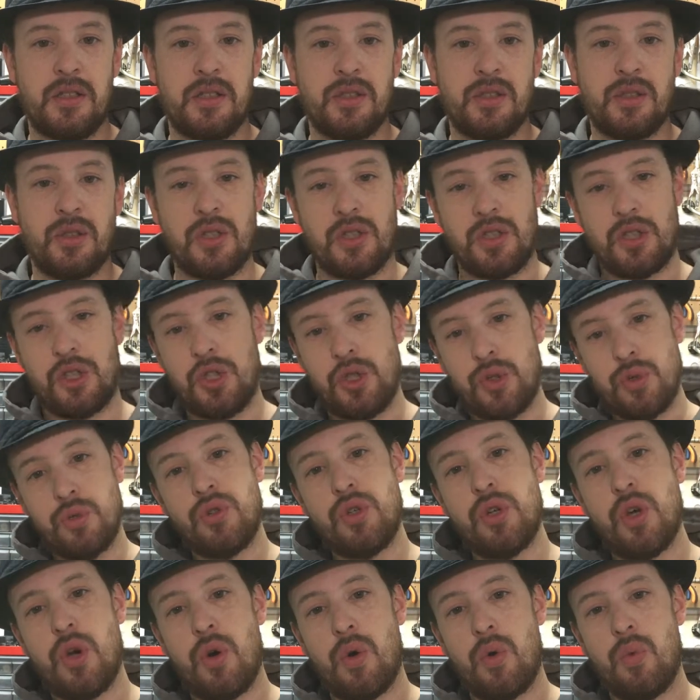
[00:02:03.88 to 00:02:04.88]
so that you
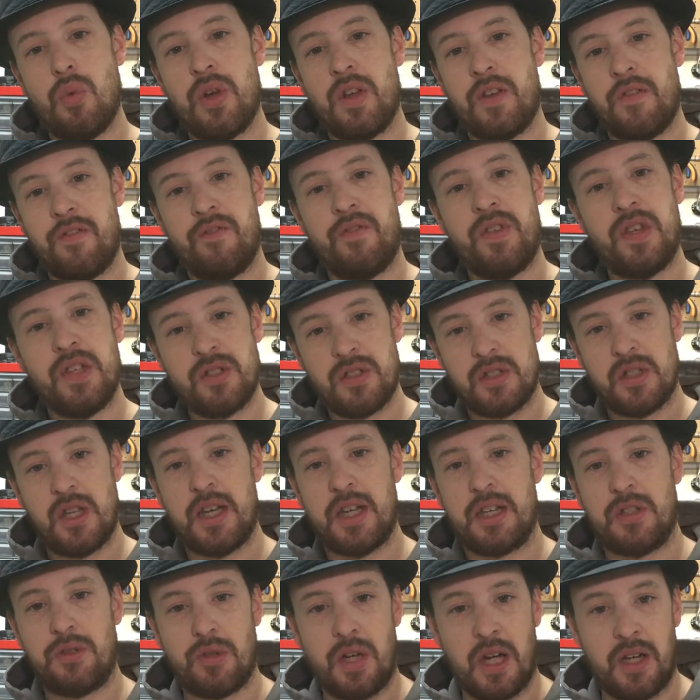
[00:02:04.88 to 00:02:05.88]
know what it feels
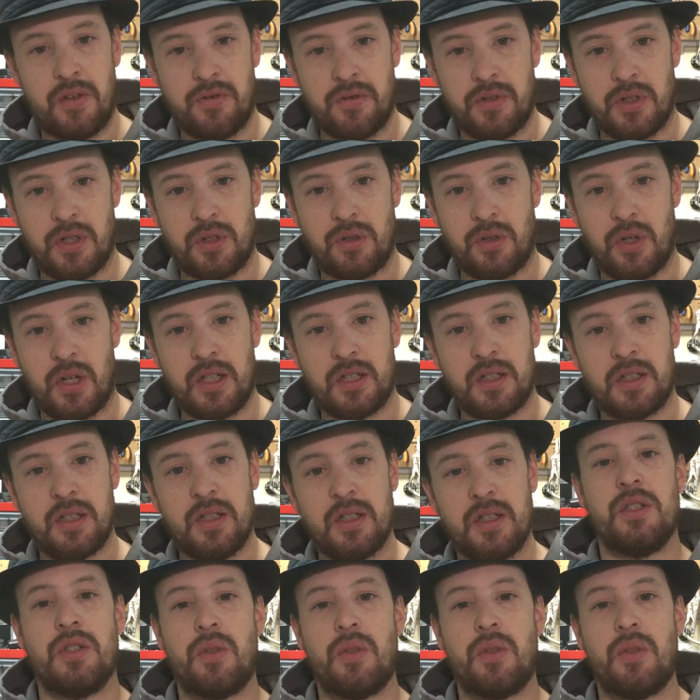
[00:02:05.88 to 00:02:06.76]
like driving the truck,